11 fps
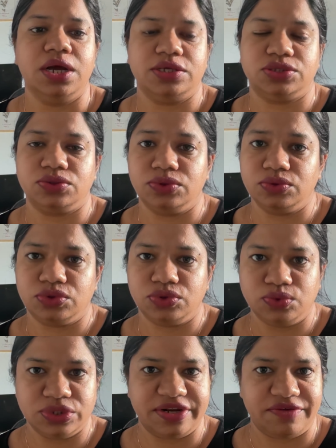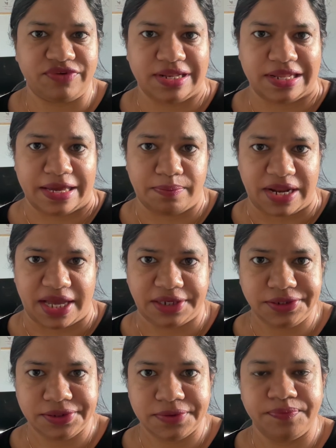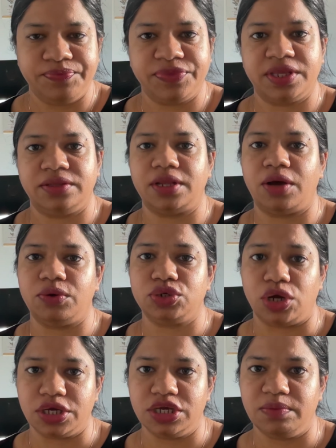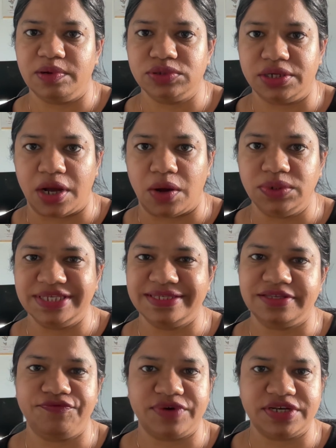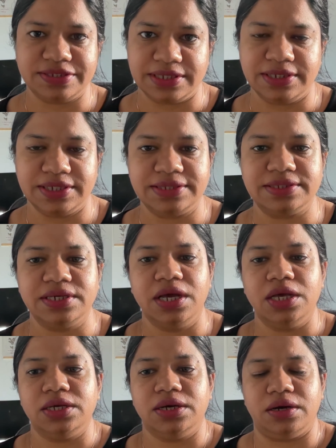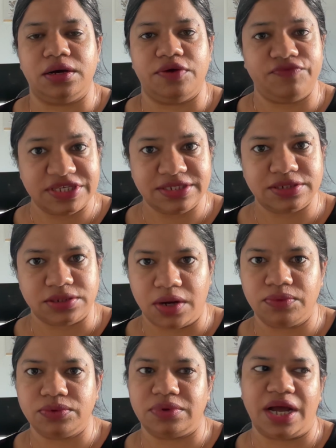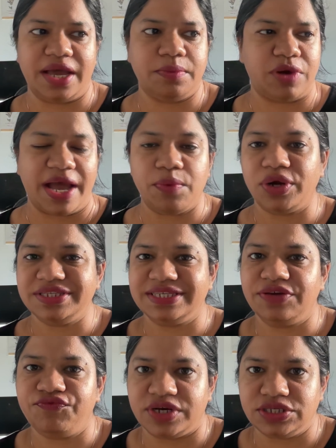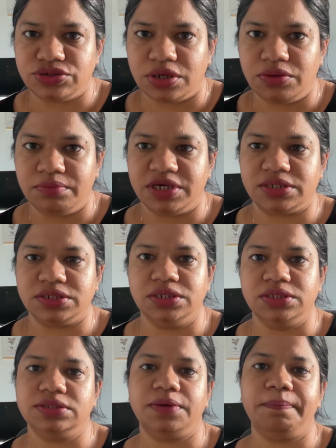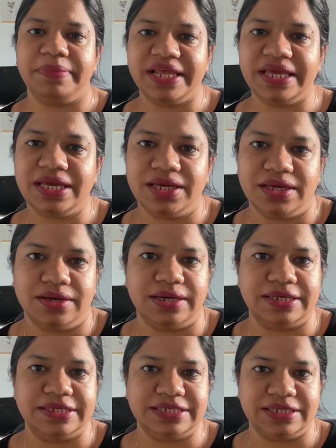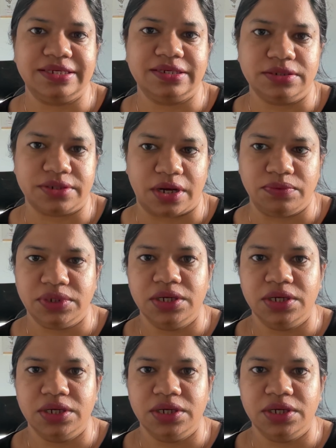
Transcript: So through the referral, I applied. Now, talking about the rounds, the first thing is first round, I won't say first round, but the pre-technical round,